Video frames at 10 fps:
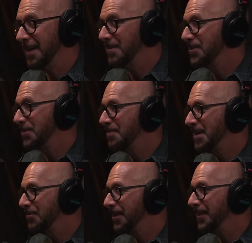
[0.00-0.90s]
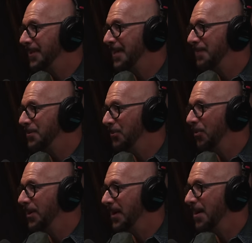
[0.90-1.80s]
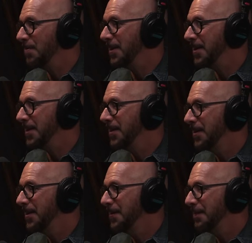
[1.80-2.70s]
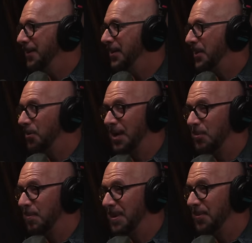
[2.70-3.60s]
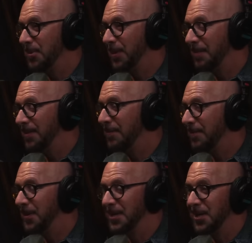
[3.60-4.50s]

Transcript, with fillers: I mean, it's I mean, really, like if you look at how many very credible people have had very